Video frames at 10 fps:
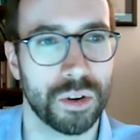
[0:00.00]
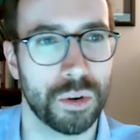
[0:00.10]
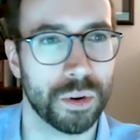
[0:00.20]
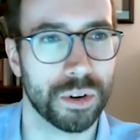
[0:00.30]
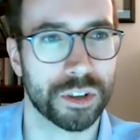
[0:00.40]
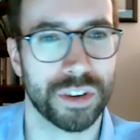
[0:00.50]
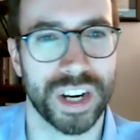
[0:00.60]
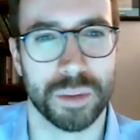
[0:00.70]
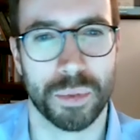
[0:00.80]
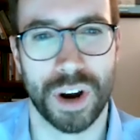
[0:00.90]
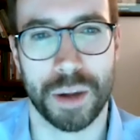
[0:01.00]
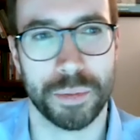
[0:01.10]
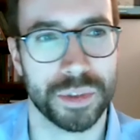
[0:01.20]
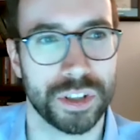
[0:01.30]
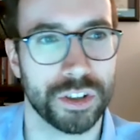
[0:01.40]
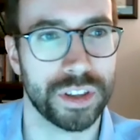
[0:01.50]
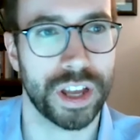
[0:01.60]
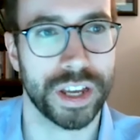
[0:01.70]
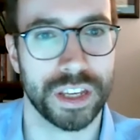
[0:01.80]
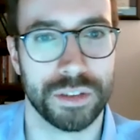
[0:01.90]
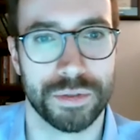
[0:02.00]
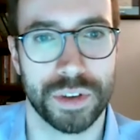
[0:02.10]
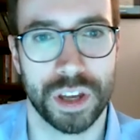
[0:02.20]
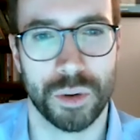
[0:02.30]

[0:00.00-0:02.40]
or creating problems in your life